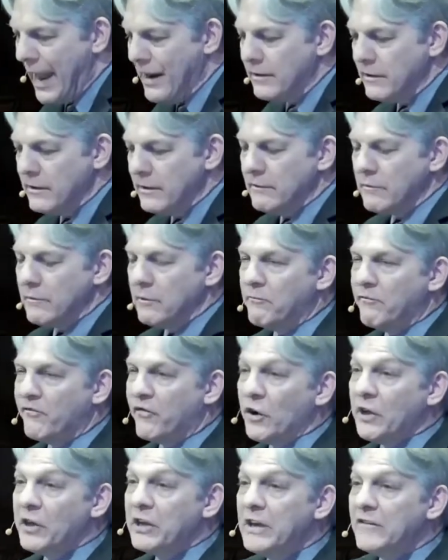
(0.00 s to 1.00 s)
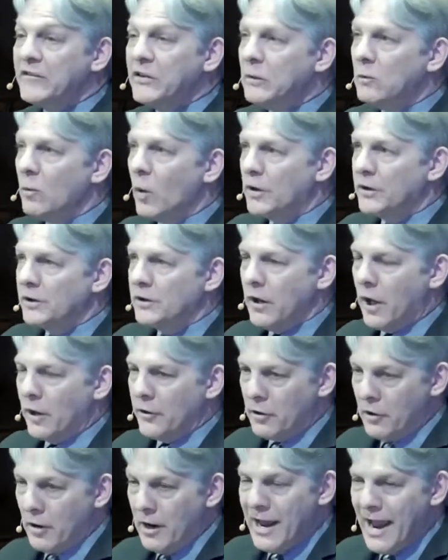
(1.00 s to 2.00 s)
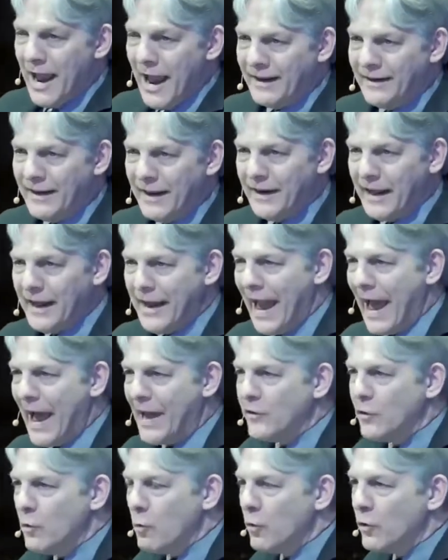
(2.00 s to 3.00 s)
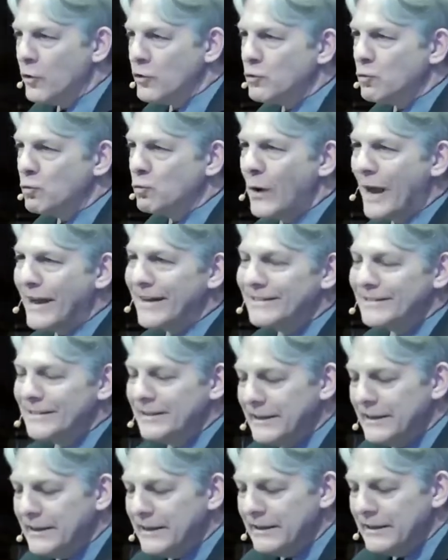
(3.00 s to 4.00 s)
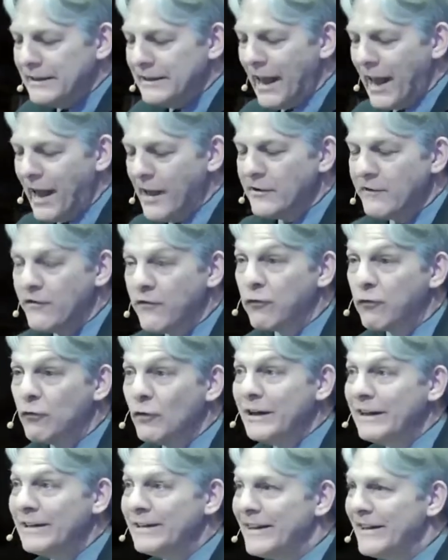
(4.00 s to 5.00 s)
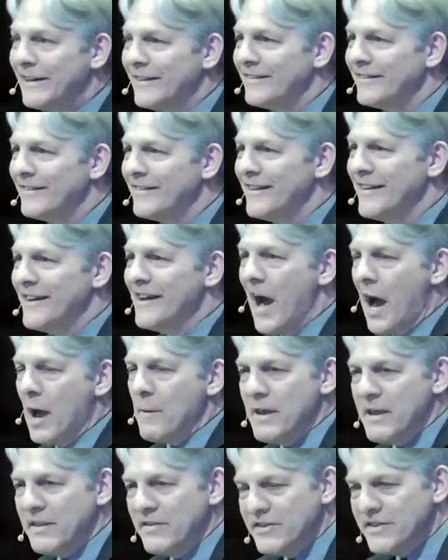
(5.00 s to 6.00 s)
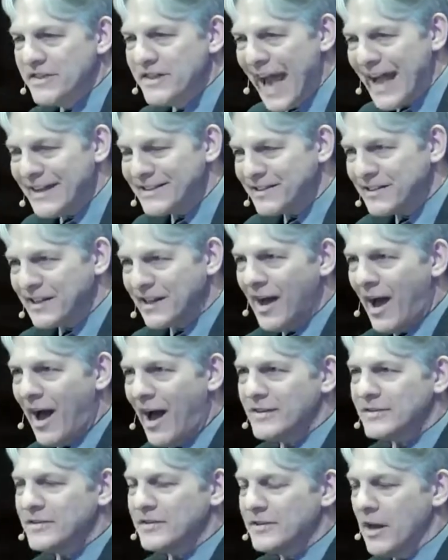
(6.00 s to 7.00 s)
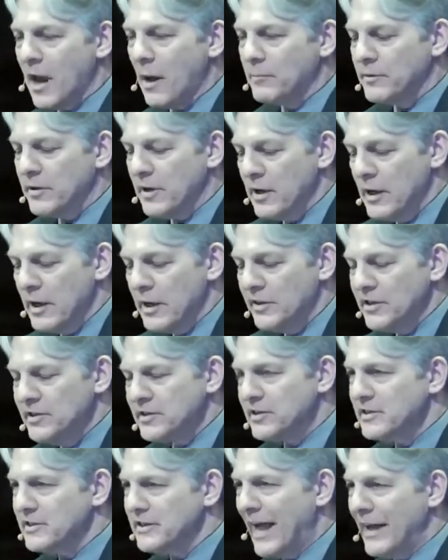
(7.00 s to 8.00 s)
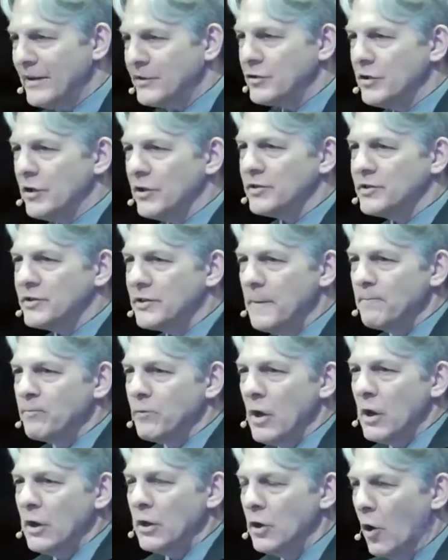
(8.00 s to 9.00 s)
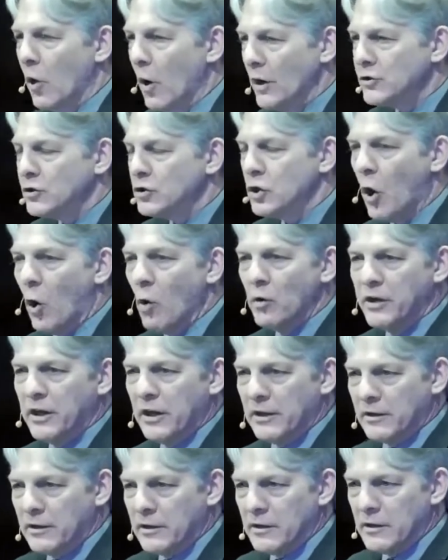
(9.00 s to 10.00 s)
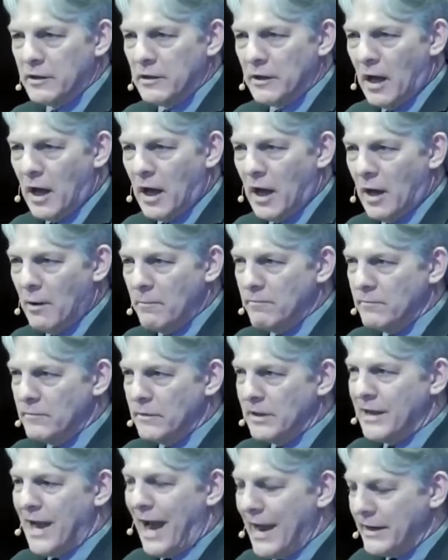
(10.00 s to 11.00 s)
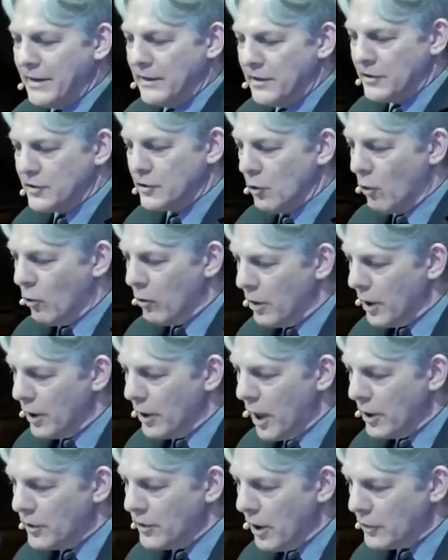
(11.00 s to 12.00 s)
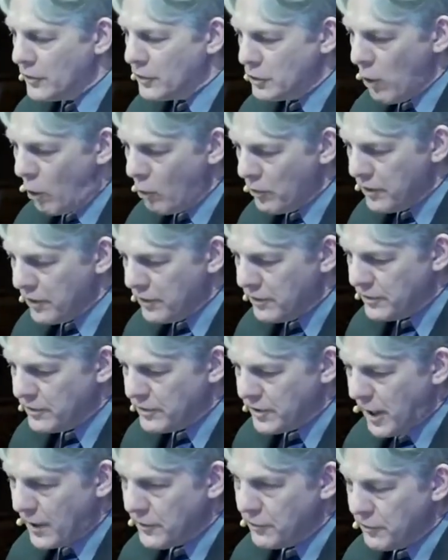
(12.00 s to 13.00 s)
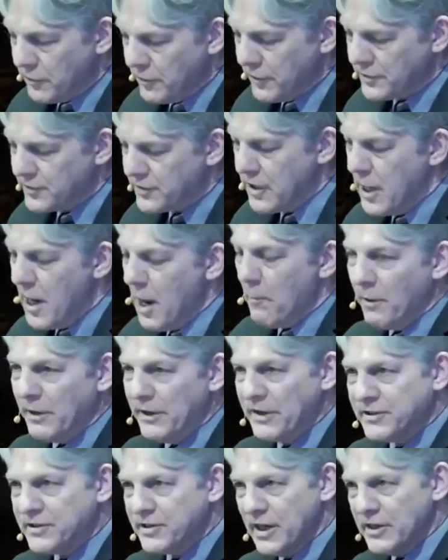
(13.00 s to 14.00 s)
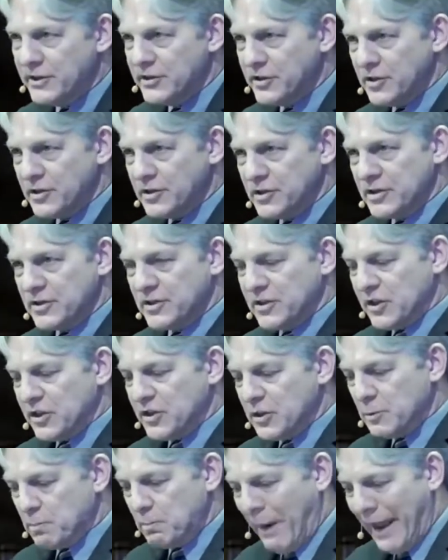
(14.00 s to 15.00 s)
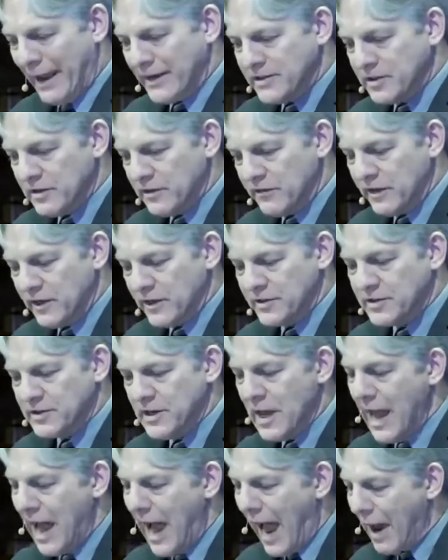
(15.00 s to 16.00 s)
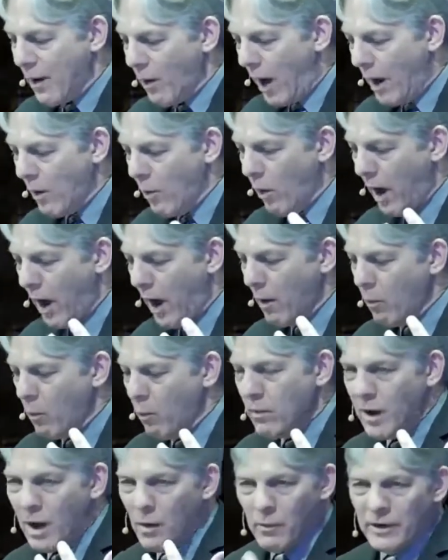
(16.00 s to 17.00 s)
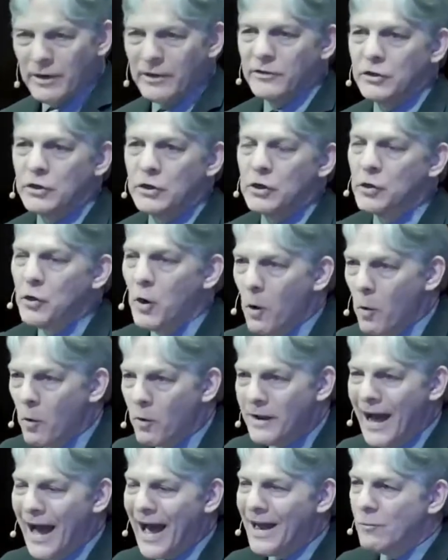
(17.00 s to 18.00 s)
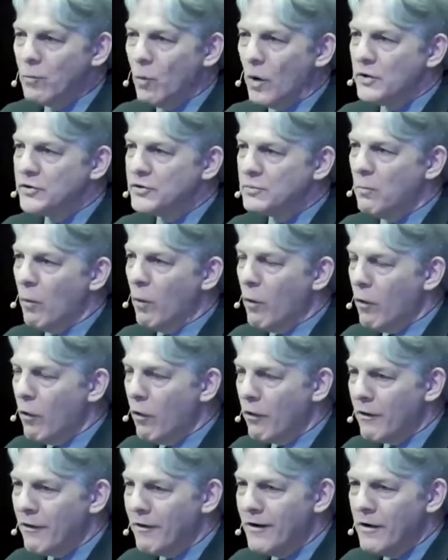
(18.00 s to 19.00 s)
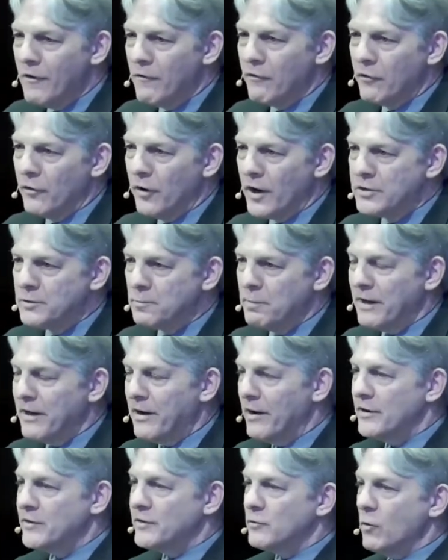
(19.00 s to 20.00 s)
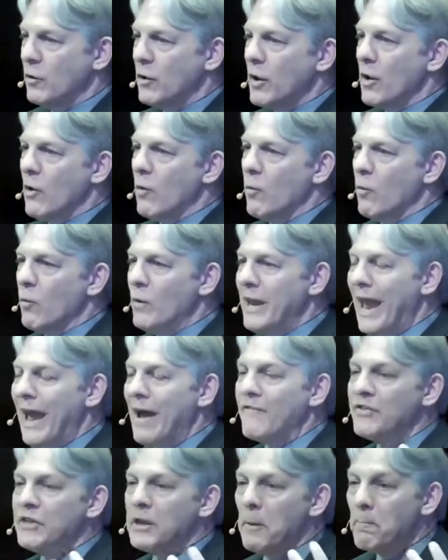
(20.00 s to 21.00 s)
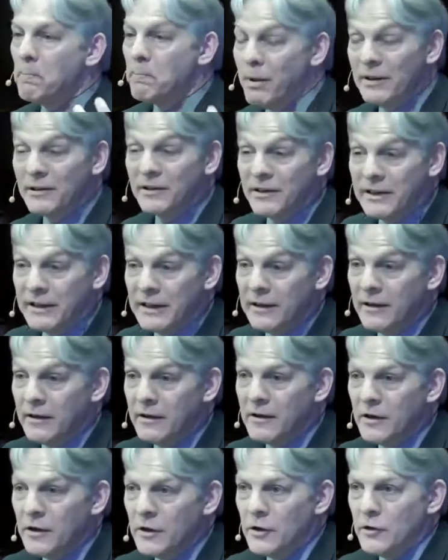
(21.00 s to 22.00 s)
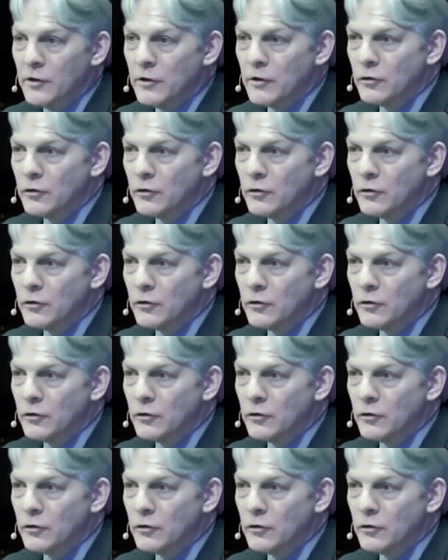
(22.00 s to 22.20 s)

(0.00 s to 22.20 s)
and forgiving one another. And then they add the words readily and freely. I mean, that's the concept. This is not just, you know, a token um, kindness or a, a, token tenderness, but it's, it's just this expansiveness. I, I, I want you to know God wants more for us because we have the ability